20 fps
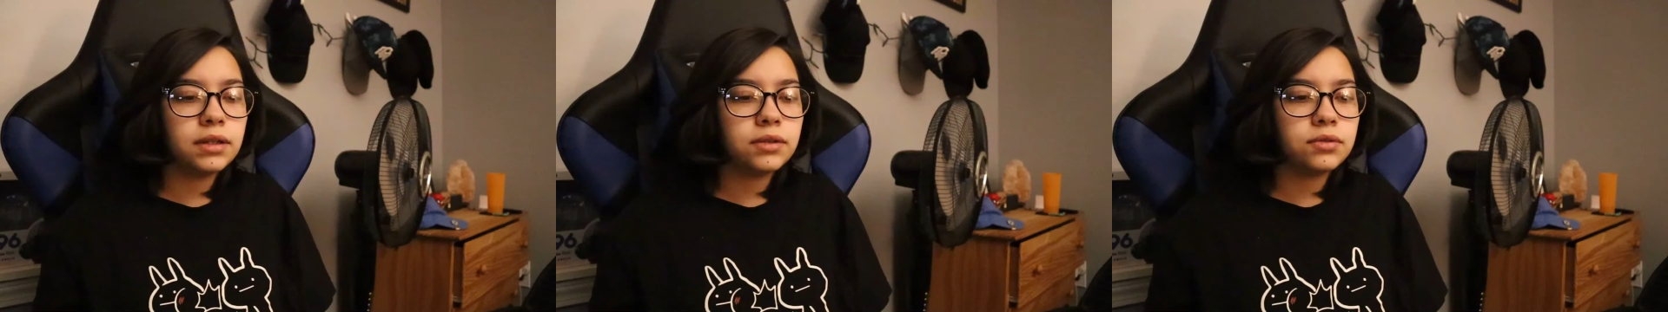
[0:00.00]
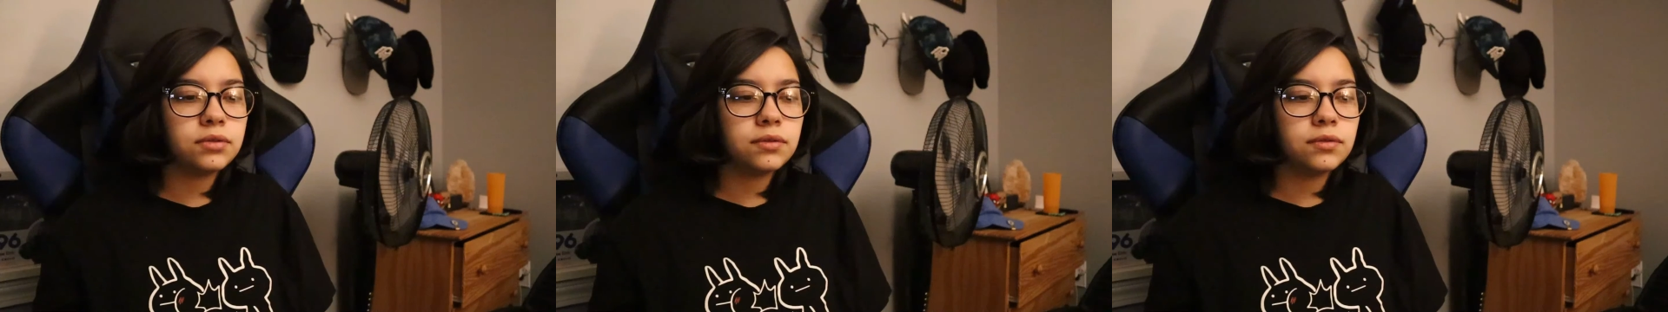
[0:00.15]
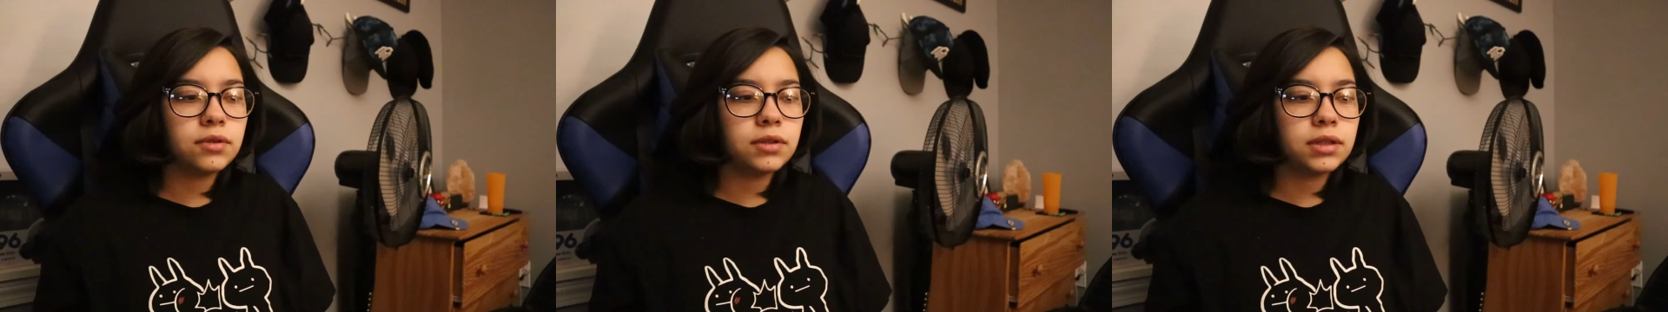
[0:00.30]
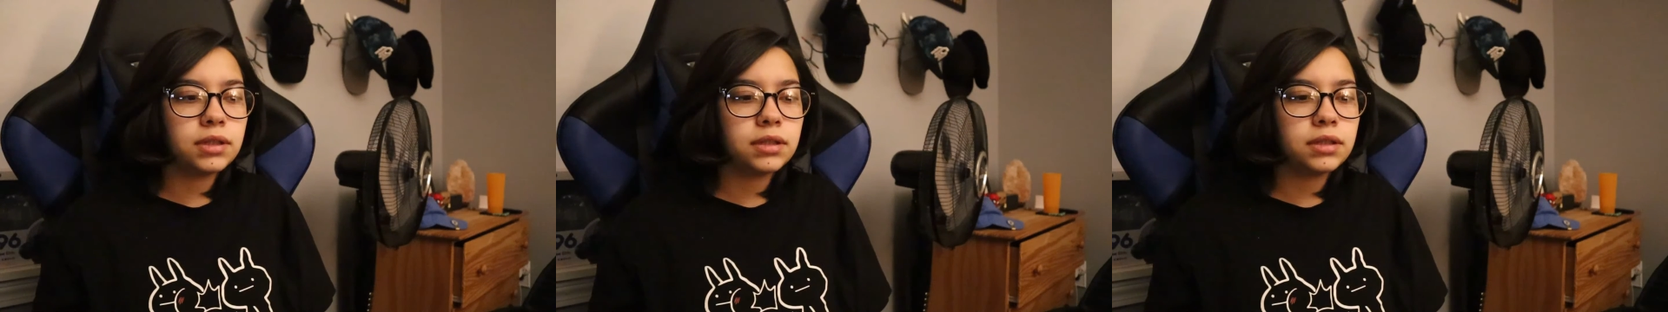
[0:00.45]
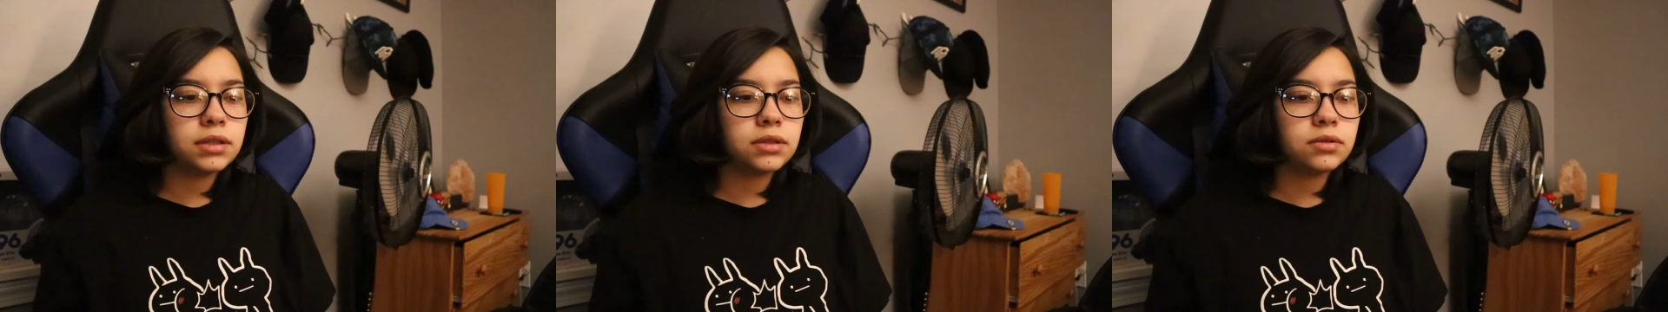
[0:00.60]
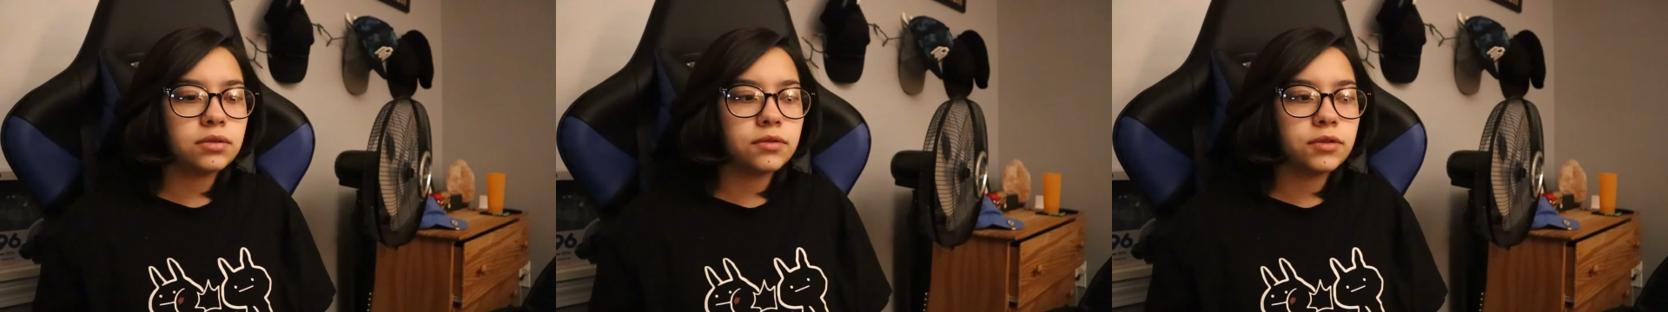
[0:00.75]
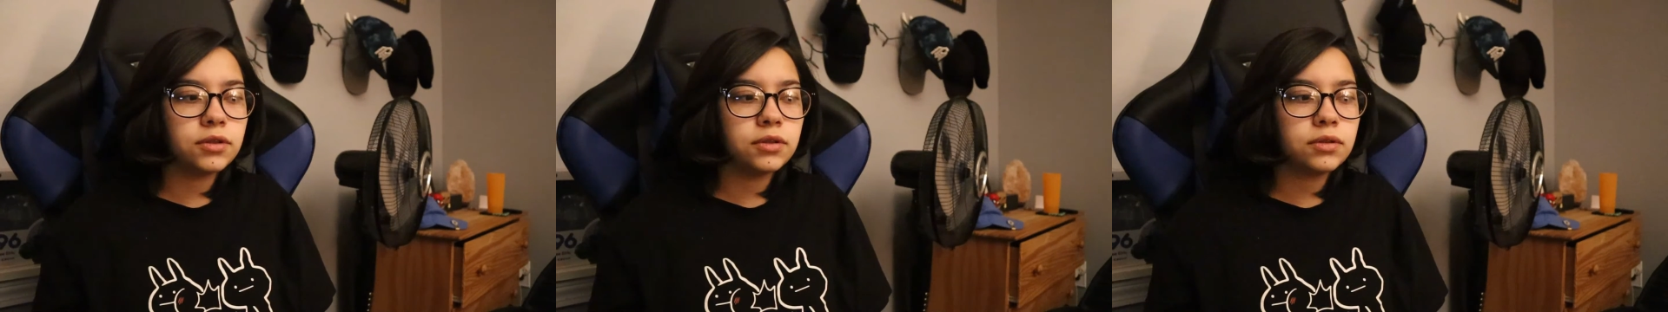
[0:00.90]
introverted
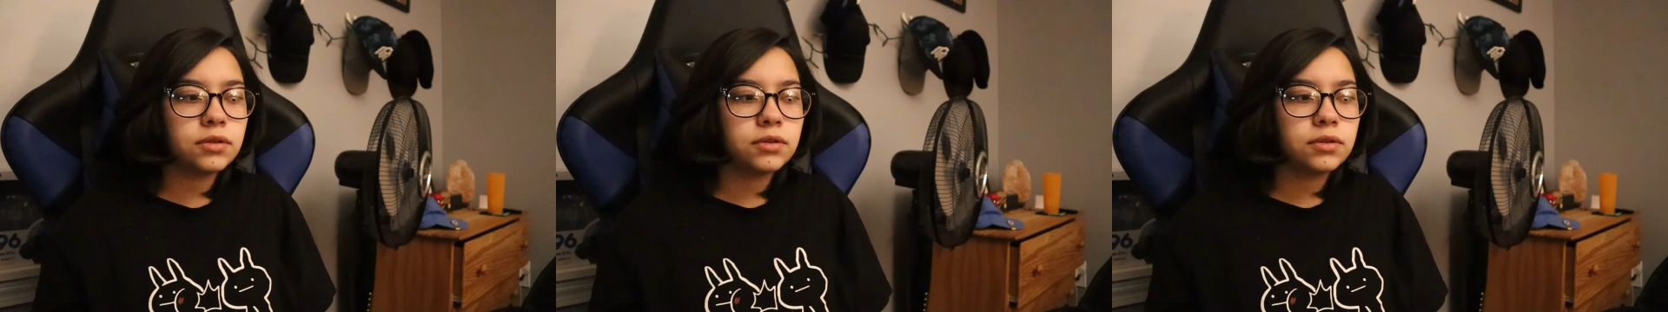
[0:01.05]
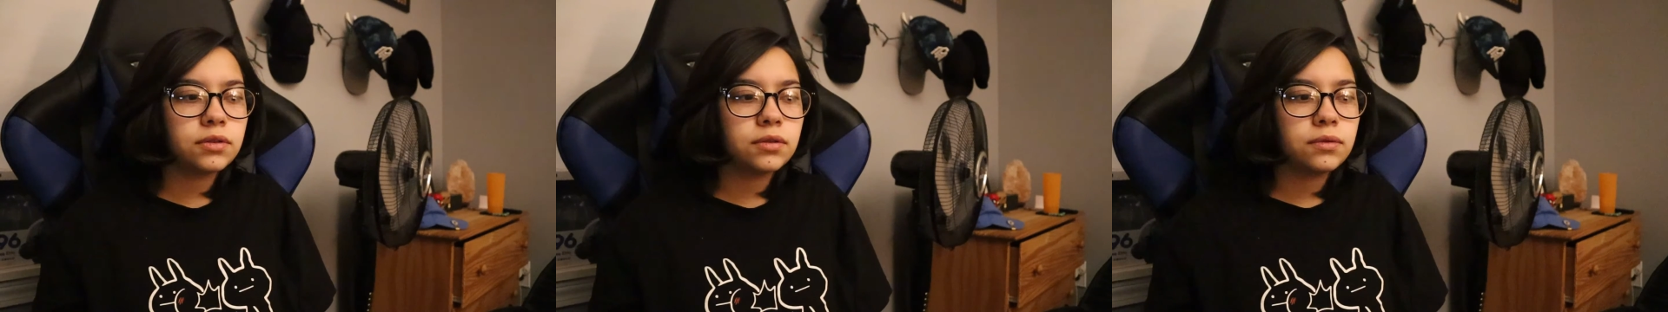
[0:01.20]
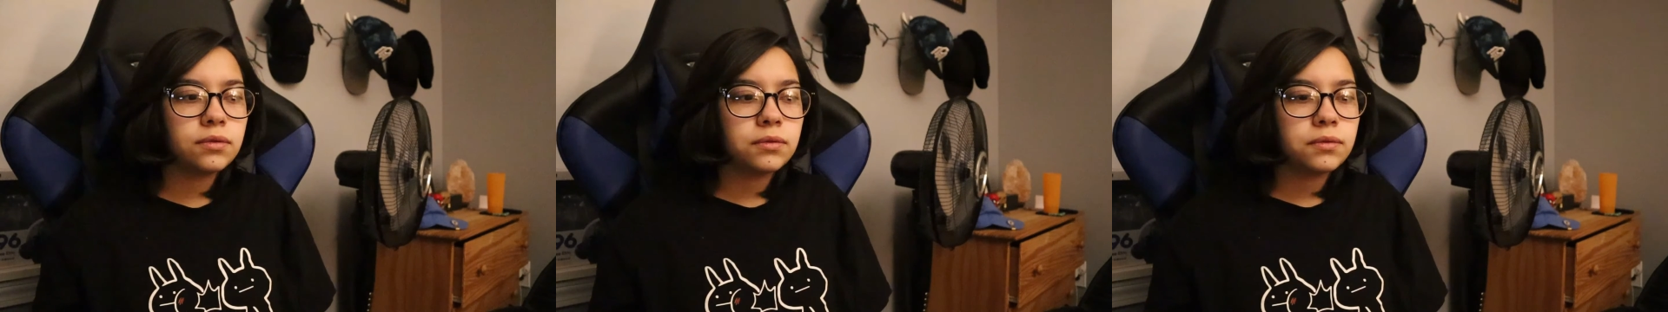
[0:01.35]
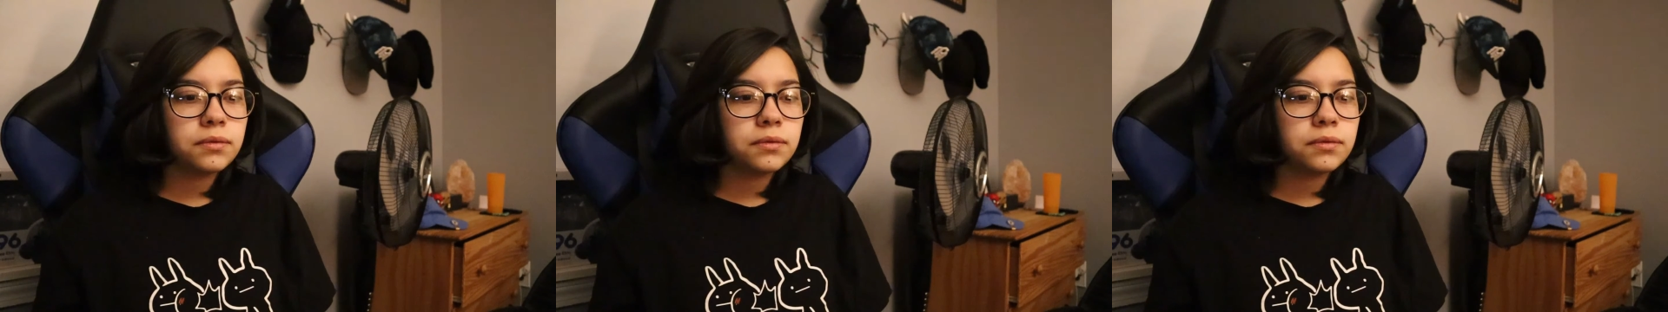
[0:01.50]
introverts,